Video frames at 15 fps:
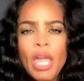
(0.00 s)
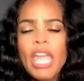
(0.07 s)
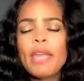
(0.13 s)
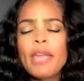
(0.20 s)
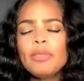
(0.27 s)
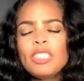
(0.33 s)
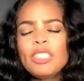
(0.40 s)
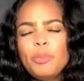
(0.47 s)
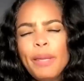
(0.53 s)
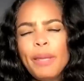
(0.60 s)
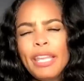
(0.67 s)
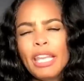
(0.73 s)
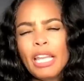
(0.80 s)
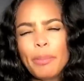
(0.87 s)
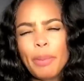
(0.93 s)
He was
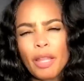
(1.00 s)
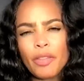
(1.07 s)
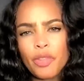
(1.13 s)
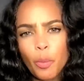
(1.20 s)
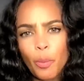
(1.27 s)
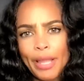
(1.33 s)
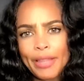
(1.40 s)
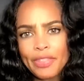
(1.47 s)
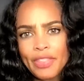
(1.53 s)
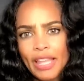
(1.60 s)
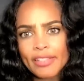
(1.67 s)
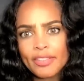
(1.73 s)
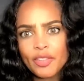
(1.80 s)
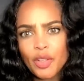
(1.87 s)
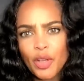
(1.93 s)
speaking about the way
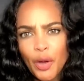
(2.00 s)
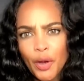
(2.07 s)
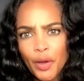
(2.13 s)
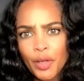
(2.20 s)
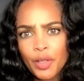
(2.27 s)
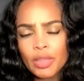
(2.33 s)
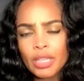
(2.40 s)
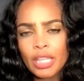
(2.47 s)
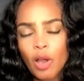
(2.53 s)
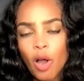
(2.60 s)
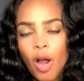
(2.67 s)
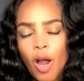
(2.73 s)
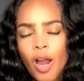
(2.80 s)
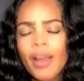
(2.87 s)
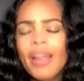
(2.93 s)
things currently
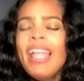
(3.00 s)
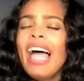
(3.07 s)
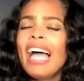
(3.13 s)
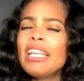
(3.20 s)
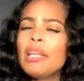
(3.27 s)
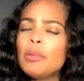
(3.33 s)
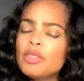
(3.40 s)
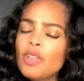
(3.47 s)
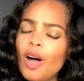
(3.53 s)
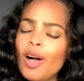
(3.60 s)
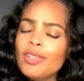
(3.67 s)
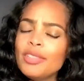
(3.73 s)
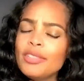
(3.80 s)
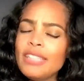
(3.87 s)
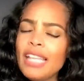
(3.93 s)
are. And he was
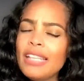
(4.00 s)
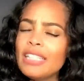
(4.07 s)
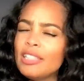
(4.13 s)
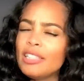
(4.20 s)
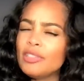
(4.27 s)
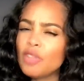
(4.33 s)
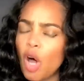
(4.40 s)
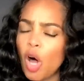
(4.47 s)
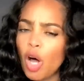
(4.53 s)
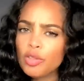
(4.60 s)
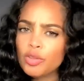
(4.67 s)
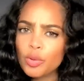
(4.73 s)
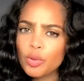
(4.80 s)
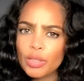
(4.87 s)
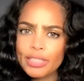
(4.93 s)
also saying that he's
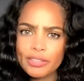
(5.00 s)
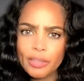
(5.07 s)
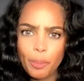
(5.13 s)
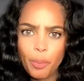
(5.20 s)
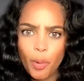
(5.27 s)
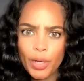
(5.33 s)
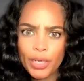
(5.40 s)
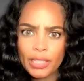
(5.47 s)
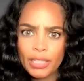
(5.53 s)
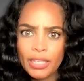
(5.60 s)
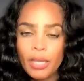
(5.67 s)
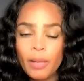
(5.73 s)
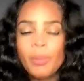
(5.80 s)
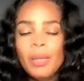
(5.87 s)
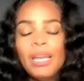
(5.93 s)
also going to support
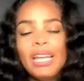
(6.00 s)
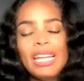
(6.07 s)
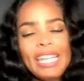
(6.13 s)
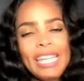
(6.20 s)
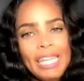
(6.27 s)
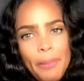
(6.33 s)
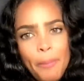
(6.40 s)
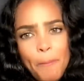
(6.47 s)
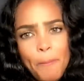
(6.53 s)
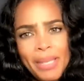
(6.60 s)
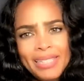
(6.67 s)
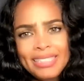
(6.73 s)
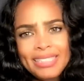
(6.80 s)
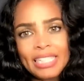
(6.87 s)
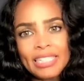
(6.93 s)
Kim in
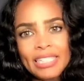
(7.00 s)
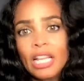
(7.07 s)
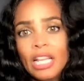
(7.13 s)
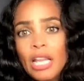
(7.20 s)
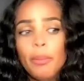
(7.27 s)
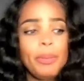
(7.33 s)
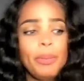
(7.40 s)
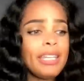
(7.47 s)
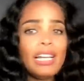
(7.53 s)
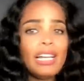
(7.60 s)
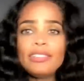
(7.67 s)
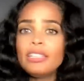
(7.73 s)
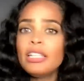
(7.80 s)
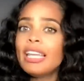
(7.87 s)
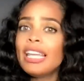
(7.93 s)
business
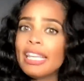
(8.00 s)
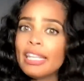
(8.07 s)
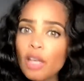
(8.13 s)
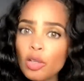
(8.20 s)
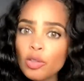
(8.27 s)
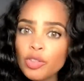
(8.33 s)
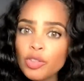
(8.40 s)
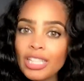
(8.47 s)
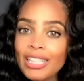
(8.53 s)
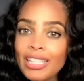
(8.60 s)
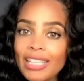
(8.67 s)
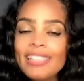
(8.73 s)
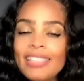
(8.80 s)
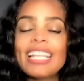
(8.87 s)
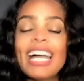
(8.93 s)
because it goes to the
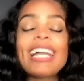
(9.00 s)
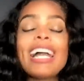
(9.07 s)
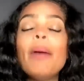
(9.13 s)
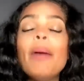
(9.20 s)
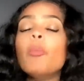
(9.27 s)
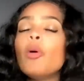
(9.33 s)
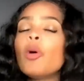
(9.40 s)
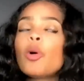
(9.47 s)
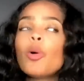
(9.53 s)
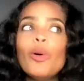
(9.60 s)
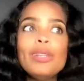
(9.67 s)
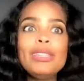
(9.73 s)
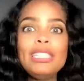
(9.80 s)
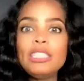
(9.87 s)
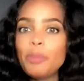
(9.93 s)
kids. I got more
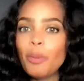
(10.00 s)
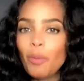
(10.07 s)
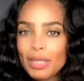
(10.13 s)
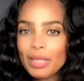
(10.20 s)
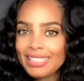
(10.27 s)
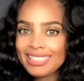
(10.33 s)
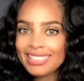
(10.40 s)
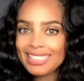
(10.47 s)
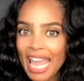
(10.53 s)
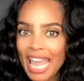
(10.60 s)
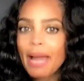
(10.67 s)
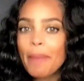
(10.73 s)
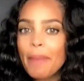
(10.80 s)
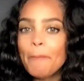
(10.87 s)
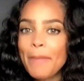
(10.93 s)
on this, but what he's
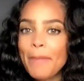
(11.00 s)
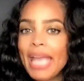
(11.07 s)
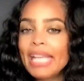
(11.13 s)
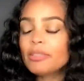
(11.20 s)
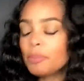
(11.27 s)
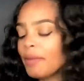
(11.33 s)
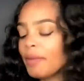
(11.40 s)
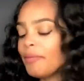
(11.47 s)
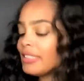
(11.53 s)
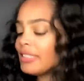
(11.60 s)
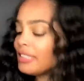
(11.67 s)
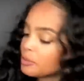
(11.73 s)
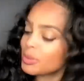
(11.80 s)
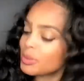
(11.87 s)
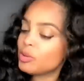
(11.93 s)
saying makes perfect
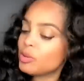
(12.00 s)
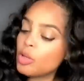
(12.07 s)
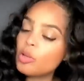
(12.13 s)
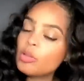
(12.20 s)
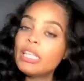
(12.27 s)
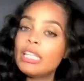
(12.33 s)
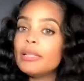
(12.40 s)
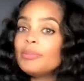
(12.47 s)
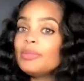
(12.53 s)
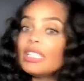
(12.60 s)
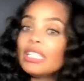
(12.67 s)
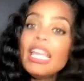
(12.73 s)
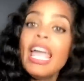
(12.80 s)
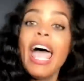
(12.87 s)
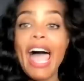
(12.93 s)
sense. But you know,
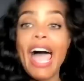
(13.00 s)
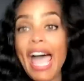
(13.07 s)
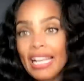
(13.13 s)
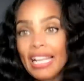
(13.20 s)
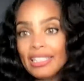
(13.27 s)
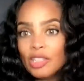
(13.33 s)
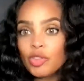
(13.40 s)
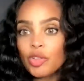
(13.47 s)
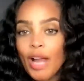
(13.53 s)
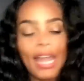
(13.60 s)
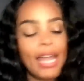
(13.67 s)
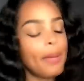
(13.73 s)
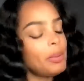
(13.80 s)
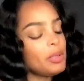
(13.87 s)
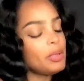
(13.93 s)
KMC had to try
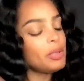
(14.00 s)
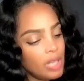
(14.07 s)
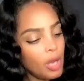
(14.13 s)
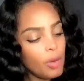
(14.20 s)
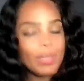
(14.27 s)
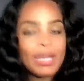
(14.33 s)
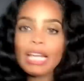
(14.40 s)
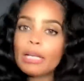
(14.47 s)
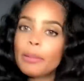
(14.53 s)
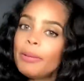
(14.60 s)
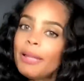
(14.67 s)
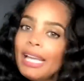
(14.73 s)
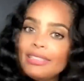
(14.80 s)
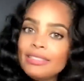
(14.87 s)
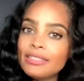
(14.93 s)
it. But you know, we got to
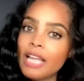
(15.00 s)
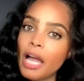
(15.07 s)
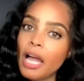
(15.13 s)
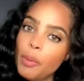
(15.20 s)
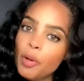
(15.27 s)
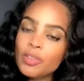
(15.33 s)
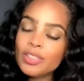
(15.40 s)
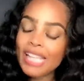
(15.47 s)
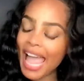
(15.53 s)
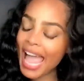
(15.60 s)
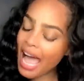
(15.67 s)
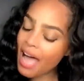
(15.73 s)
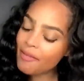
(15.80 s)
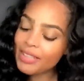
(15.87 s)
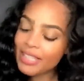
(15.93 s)
play devil's
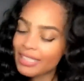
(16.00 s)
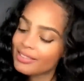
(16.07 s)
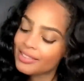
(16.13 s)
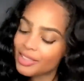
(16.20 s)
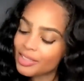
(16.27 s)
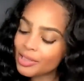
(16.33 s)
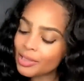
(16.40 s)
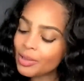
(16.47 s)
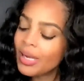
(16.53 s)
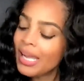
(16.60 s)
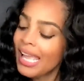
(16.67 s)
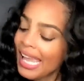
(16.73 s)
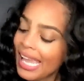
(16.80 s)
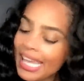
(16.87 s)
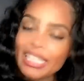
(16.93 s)
advocate too.
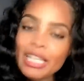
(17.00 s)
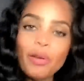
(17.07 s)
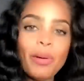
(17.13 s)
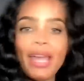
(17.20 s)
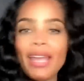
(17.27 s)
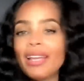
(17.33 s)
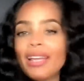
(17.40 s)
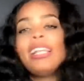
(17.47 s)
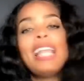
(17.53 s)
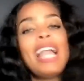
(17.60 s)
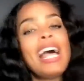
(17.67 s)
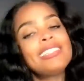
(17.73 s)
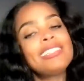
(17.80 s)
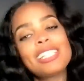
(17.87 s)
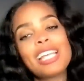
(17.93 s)
Anyway,
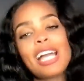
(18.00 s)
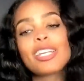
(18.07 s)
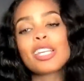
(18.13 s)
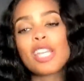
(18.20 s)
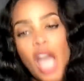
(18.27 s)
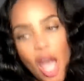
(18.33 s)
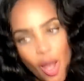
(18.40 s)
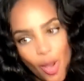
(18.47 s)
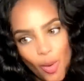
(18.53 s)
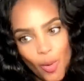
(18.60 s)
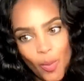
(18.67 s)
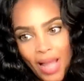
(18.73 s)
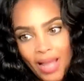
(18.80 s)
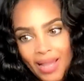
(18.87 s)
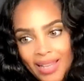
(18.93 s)
let's
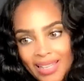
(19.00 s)
go.